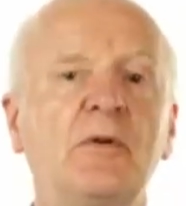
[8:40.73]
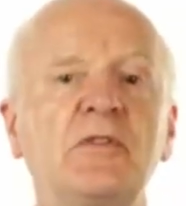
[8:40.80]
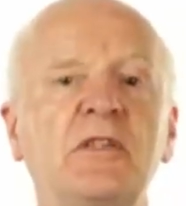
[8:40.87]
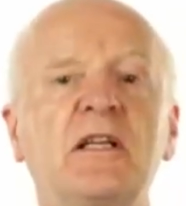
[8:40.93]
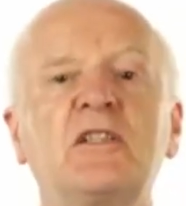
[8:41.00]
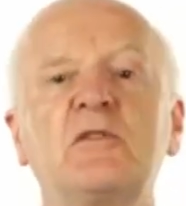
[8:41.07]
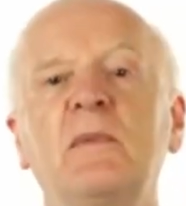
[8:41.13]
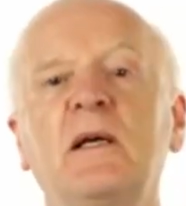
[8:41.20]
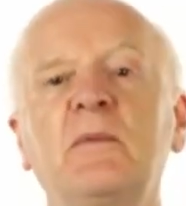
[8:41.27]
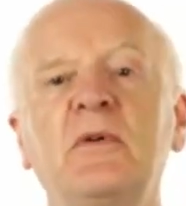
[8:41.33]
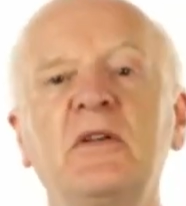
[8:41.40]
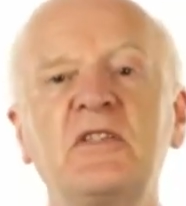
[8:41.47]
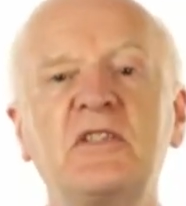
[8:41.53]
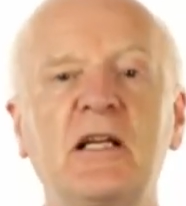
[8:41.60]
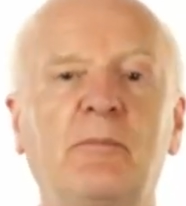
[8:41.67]
Projects may
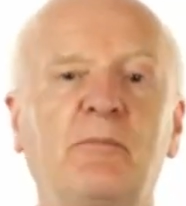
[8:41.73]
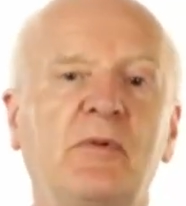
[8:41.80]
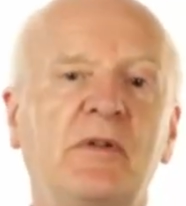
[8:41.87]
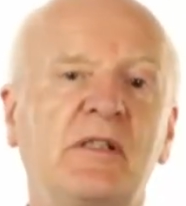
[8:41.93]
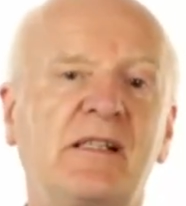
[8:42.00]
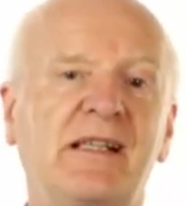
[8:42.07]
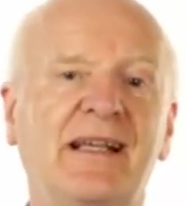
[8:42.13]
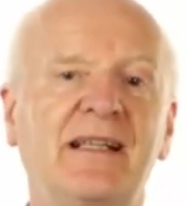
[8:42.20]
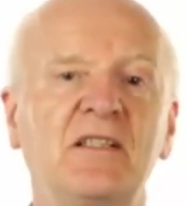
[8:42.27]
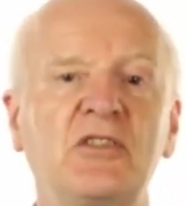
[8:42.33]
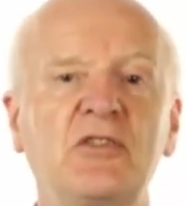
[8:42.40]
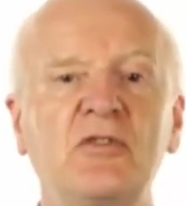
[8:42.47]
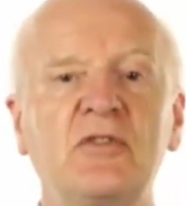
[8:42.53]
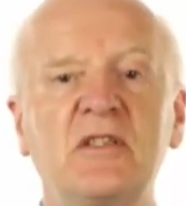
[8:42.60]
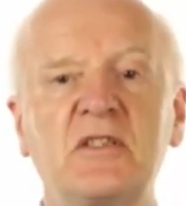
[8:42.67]
be separated
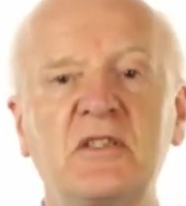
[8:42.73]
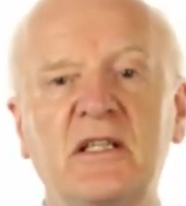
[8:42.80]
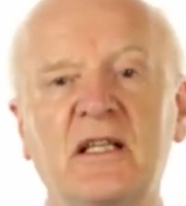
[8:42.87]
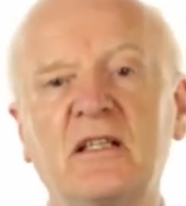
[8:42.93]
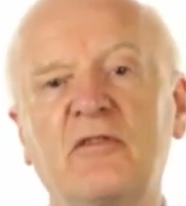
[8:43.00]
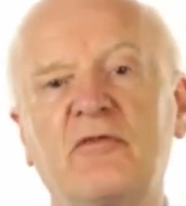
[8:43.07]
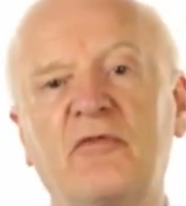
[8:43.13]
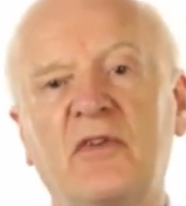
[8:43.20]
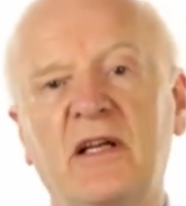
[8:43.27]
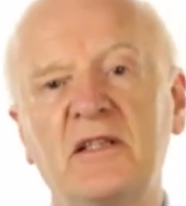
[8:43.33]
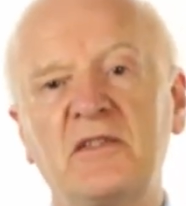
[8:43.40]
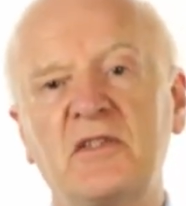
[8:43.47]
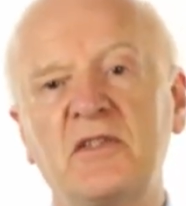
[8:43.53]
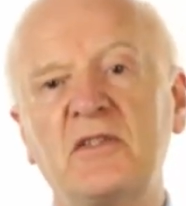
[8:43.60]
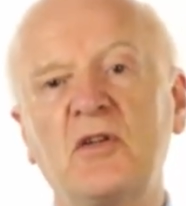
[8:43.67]
into distinct
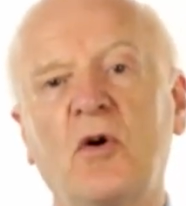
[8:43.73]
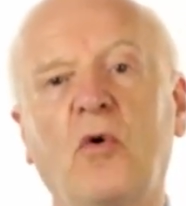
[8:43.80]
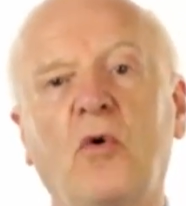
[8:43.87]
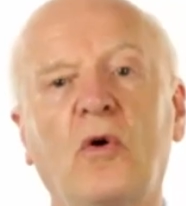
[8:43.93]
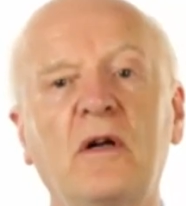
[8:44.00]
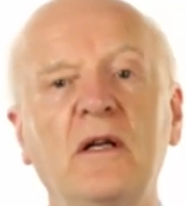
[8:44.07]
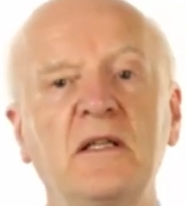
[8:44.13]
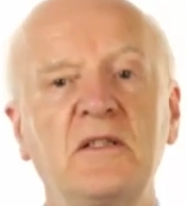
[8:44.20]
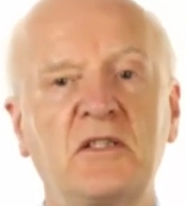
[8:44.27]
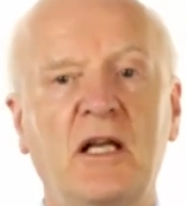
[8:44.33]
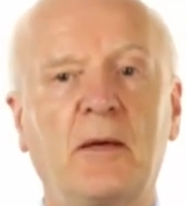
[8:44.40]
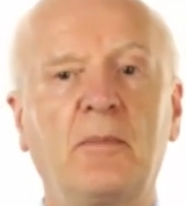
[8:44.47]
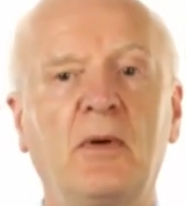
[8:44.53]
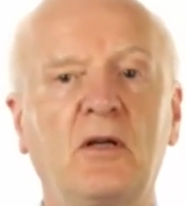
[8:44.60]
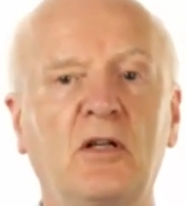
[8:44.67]
phases or
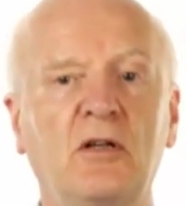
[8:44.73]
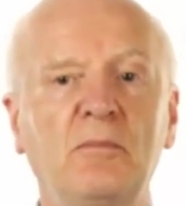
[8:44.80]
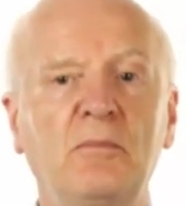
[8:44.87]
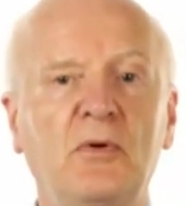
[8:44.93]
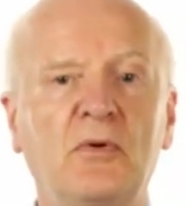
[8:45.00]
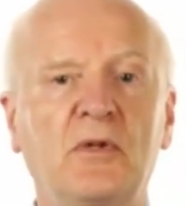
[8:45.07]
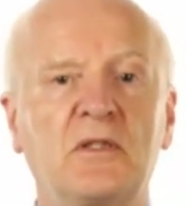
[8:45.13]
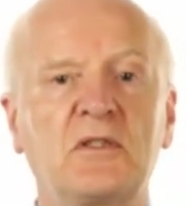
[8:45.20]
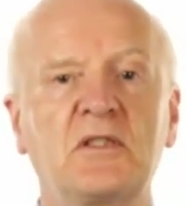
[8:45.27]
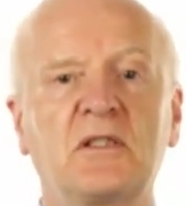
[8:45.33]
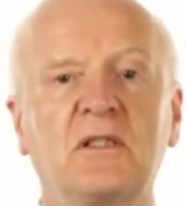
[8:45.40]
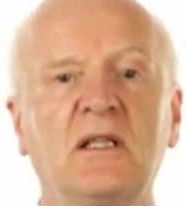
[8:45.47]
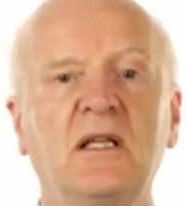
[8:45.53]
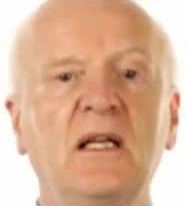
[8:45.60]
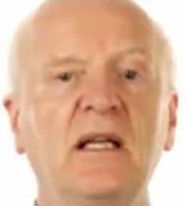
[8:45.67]

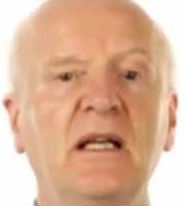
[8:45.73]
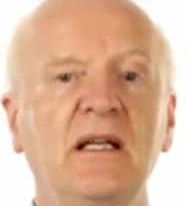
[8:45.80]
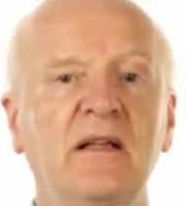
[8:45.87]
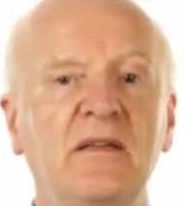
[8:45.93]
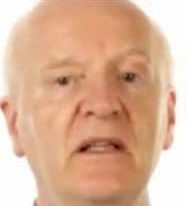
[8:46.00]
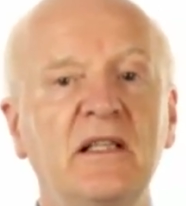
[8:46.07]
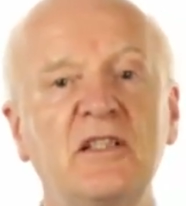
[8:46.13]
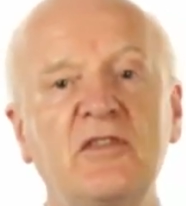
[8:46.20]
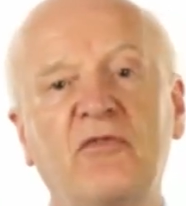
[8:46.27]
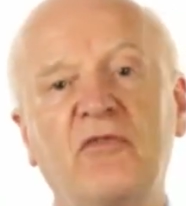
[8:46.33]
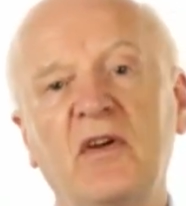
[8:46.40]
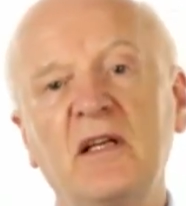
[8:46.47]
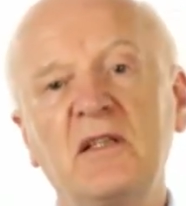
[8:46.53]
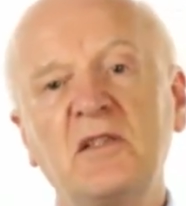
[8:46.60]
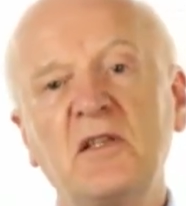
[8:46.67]
subcomponents. These
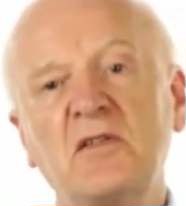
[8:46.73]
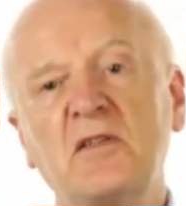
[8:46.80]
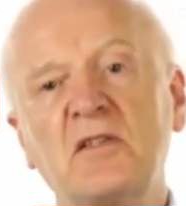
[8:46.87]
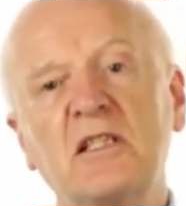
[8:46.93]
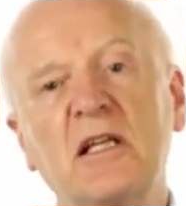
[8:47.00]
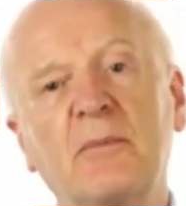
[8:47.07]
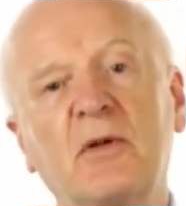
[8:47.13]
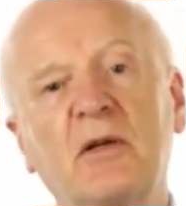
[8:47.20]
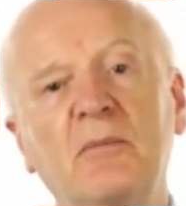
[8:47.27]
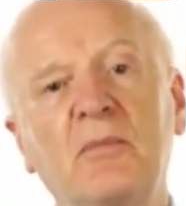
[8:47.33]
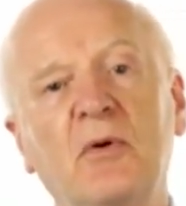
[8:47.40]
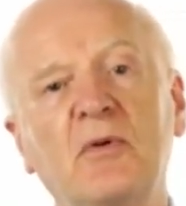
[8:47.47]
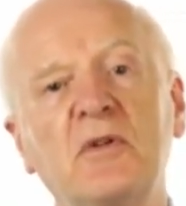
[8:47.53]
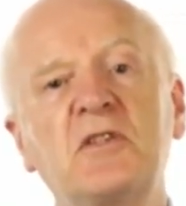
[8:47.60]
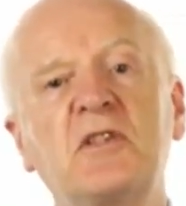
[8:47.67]
phases or
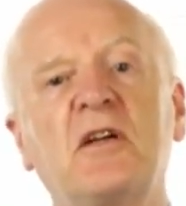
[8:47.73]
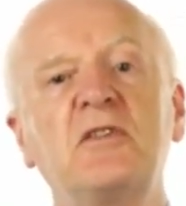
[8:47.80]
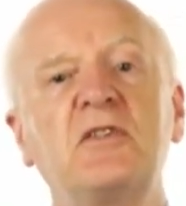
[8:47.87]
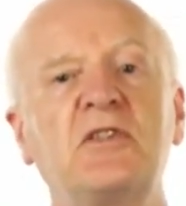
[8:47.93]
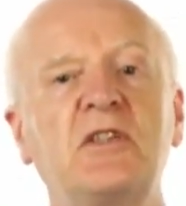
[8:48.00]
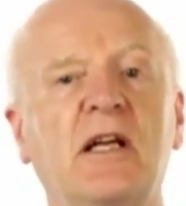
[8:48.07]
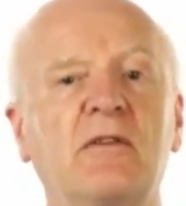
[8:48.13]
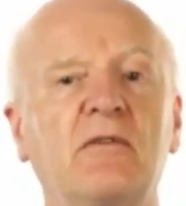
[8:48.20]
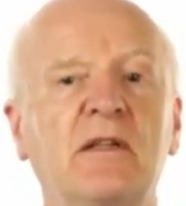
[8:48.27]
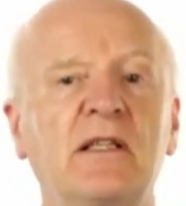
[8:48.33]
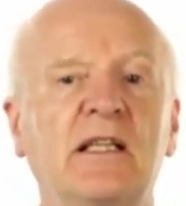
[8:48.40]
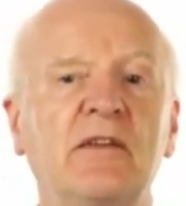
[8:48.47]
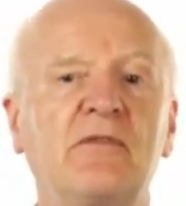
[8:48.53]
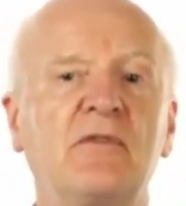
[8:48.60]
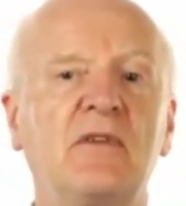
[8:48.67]
subcomponents are
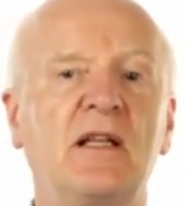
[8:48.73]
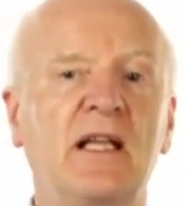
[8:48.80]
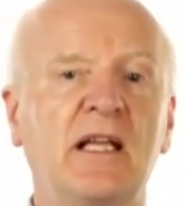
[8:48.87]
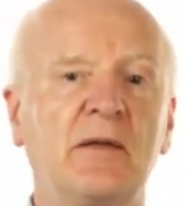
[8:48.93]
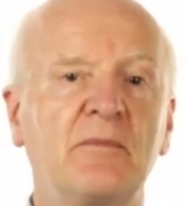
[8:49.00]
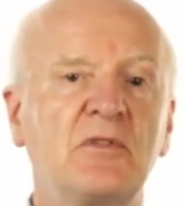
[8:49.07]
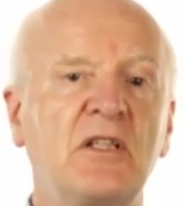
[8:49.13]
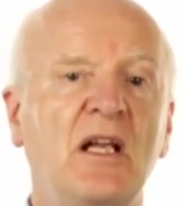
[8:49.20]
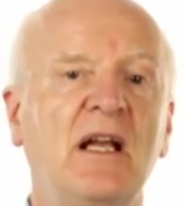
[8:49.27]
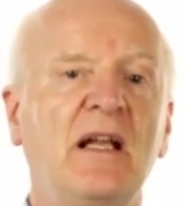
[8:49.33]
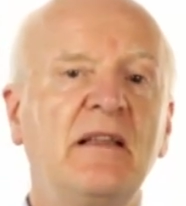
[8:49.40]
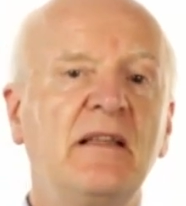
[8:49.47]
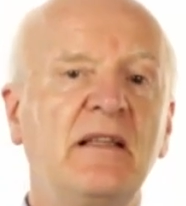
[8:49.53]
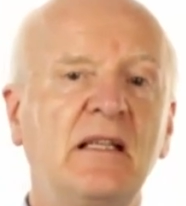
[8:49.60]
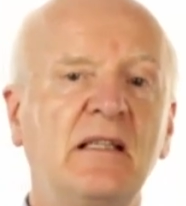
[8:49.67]
generally given names
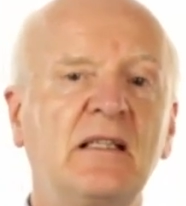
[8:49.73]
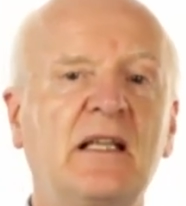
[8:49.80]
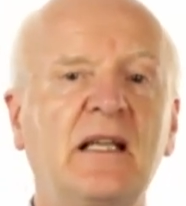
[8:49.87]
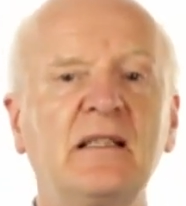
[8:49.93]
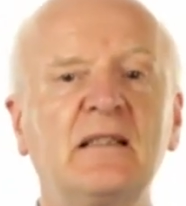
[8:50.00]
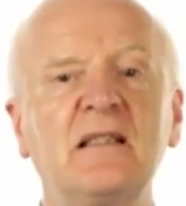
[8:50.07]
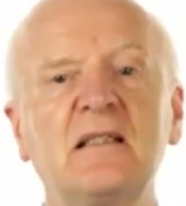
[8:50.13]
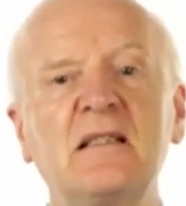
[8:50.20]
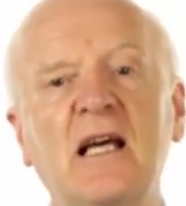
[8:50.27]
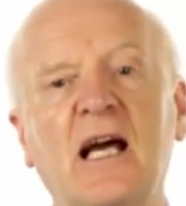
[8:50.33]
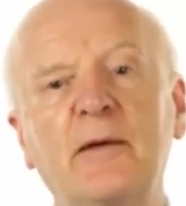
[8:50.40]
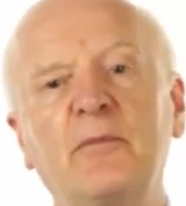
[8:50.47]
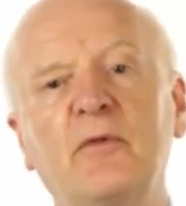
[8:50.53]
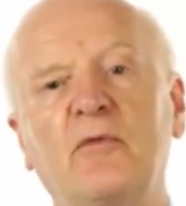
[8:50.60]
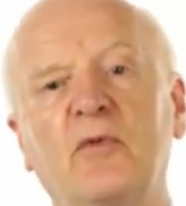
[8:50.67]
that indicate the
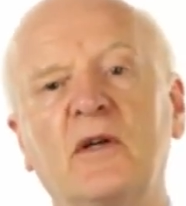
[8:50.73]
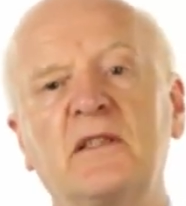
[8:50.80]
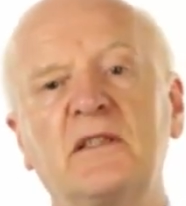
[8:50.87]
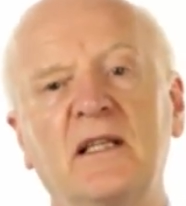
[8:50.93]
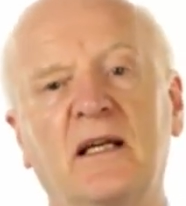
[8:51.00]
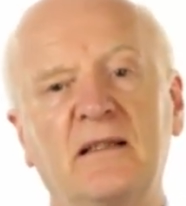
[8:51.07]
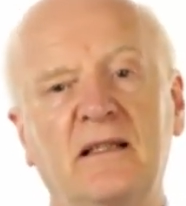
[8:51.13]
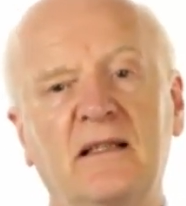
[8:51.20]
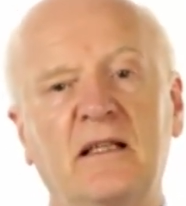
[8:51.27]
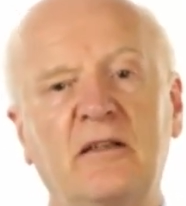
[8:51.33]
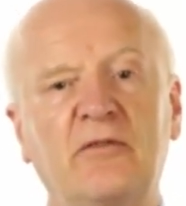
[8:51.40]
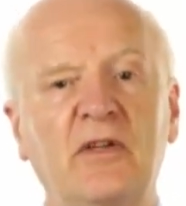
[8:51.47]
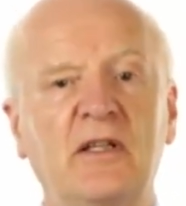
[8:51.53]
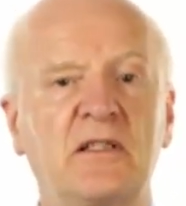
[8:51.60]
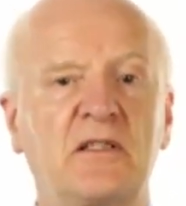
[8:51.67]
type of work done in
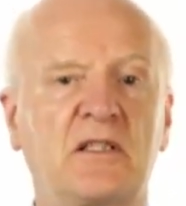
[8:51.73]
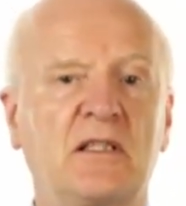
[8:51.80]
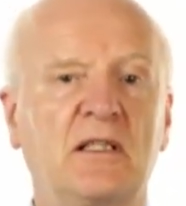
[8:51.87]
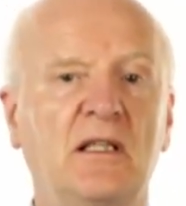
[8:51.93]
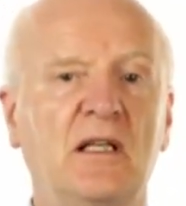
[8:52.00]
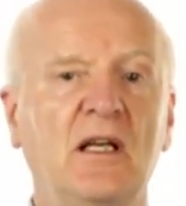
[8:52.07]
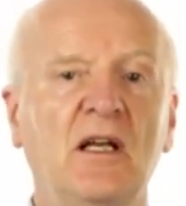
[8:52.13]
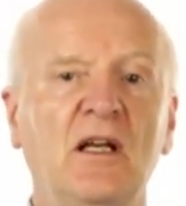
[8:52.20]
that phase.